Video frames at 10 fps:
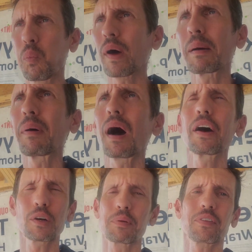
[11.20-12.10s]
what I'm
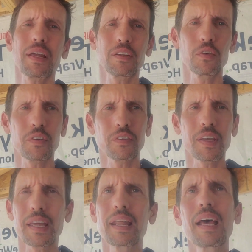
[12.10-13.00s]
100% used to
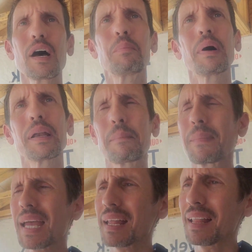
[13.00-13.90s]
seeing. But
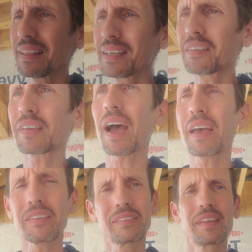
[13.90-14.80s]
man, these
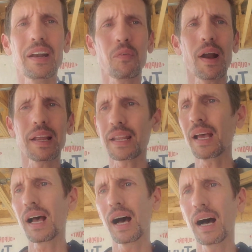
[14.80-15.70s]
guys did it right.
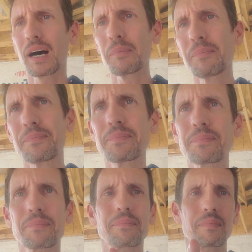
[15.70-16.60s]

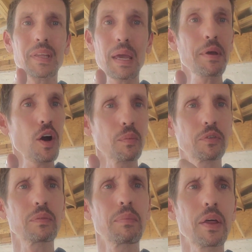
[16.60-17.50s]
KB
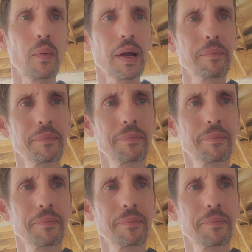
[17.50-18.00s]
Homes, by the way.